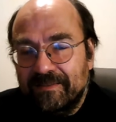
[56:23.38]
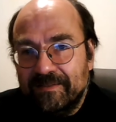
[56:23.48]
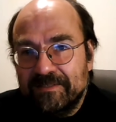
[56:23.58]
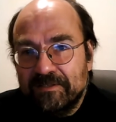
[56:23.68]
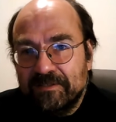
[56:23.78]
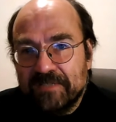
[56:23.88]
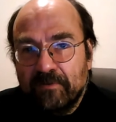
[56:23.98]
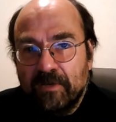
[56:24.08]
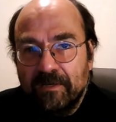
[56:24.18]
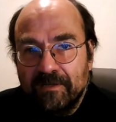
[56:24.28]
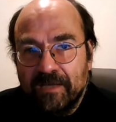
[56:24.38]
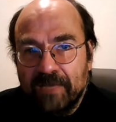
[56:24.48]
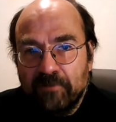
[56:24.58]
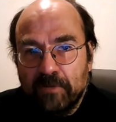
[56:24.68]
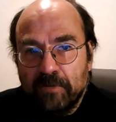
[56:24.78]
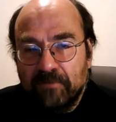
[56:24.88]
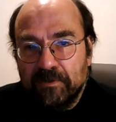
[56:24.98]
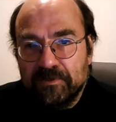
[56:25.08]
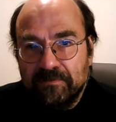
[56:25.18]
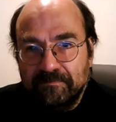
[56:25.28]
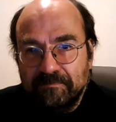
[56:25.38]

That starts to have a heroic function.